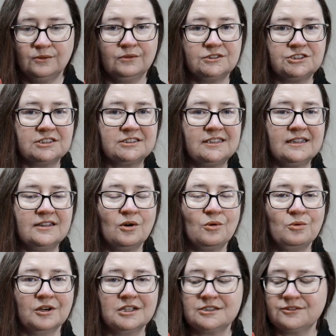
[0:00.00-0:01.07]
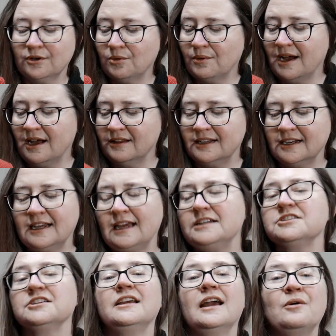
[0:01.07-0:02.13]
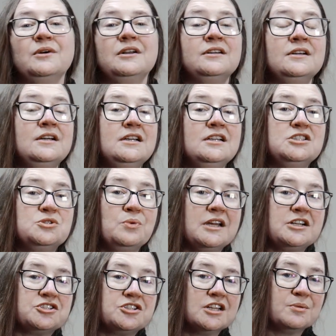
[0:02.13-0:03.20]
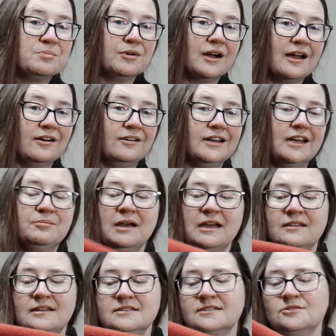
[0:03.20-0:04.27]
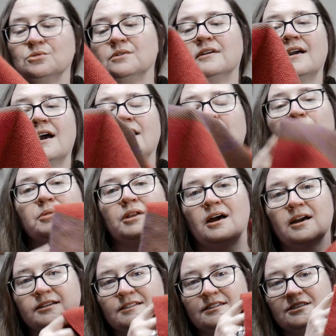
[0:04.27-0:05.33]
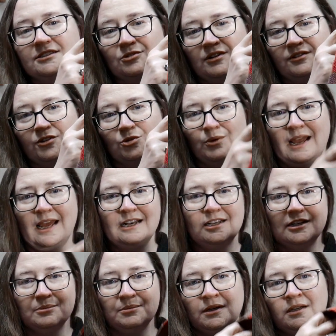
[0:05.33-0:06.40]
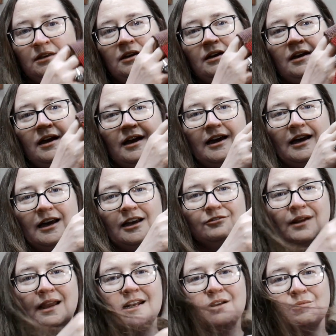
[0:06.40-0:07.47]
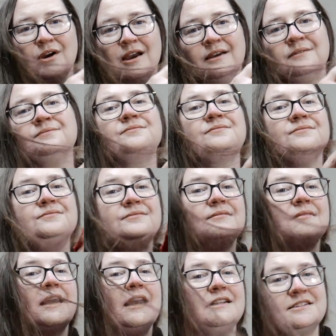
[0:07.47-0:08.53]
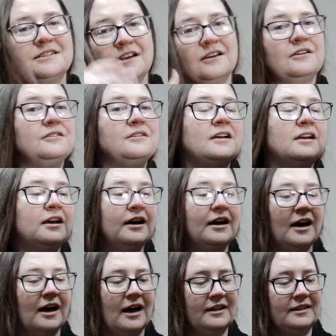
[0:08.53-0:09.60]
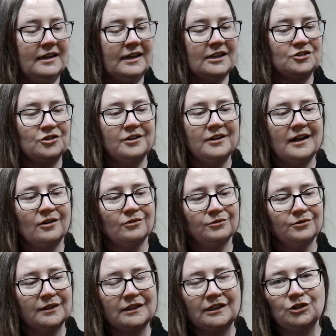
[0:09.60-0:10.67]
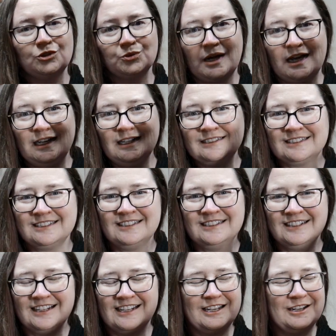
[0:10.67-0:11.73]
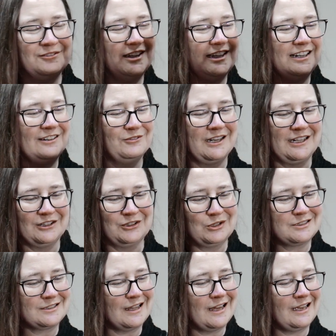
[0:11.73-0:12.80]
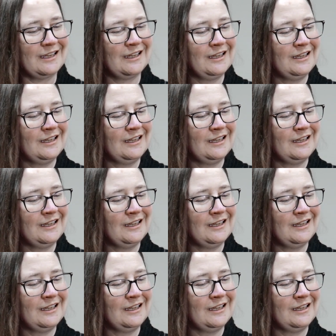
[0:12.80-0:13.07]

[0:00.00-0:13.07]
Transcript: just did the orange for a while, and occasionally I would switch to the brown and make these color blocks in sort of a random way. And so I think it turned out really great in what it looks like.